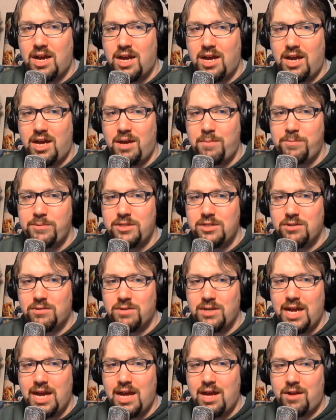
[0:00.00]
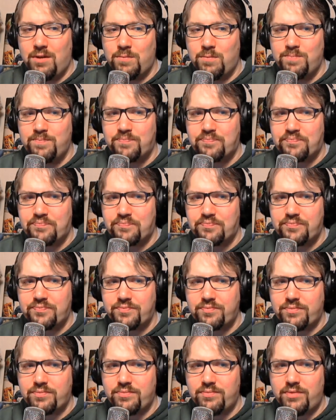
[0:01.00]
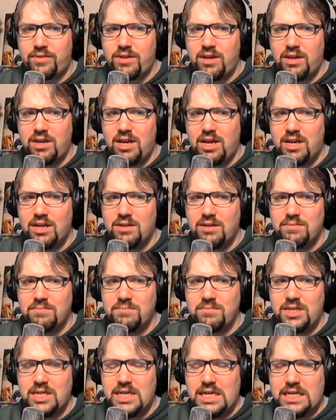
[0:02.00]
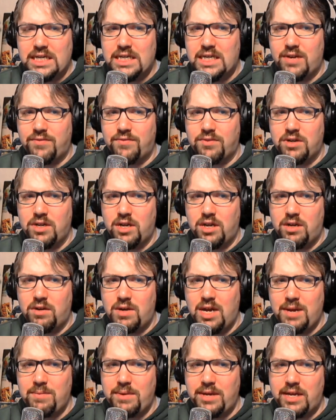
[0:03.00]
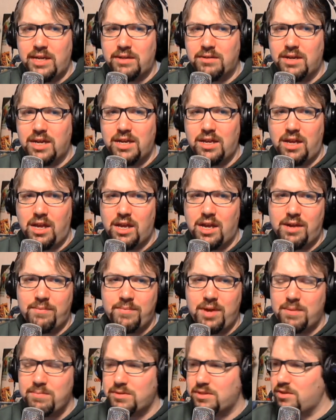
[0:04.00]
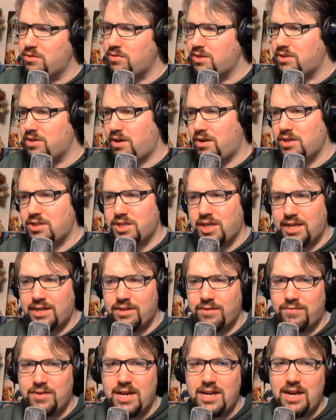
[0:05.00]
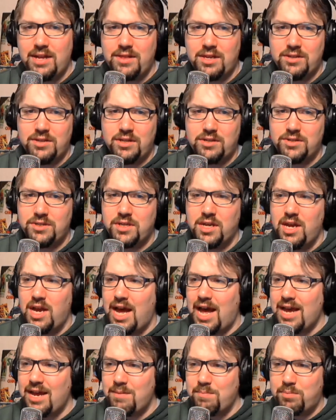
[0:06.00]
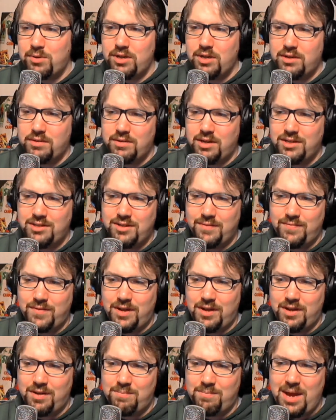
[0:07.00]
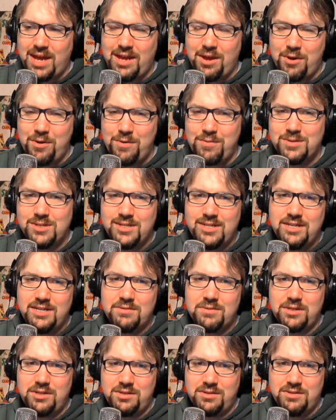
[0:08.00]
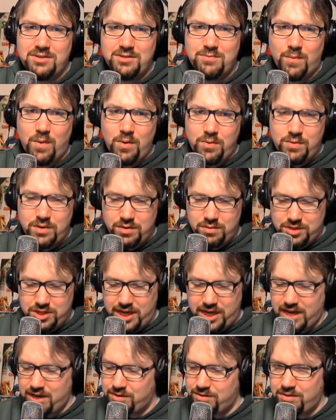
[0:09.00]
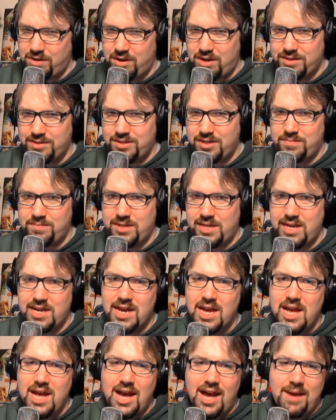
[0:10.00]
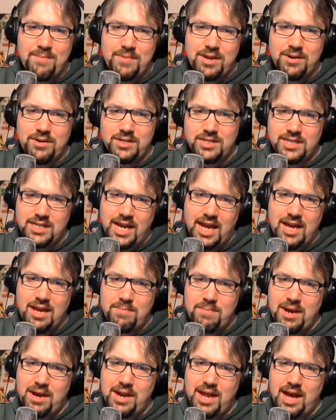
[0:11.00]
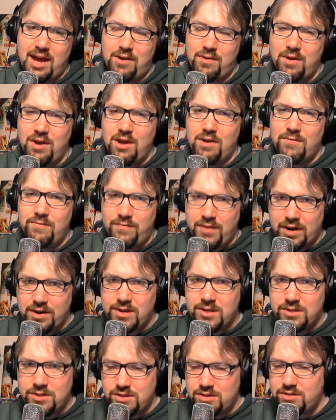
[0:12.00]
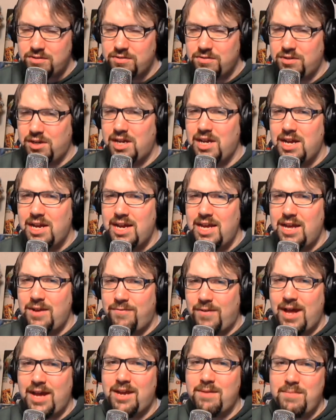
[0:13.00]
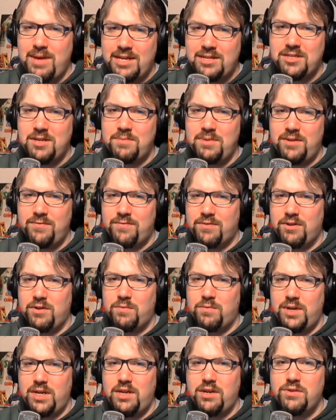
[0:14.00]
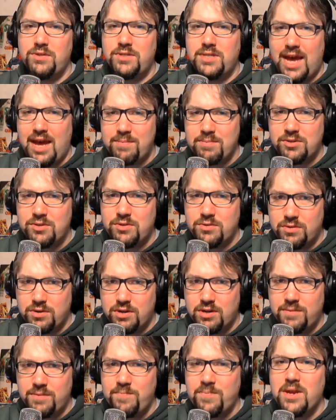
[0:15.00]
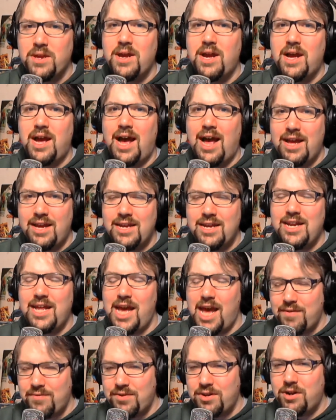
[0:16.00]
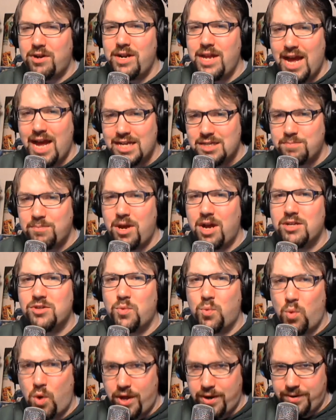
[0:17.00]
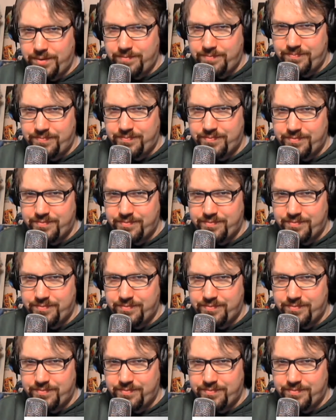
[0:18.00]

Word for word: Up until now, you never know. I mean, I'm still astonished, like, to find out that I can put my own secret Roku channel on something. I'm hearing today about how very soon, if I can make something for the Windows App Store, I can have it on Xbox One.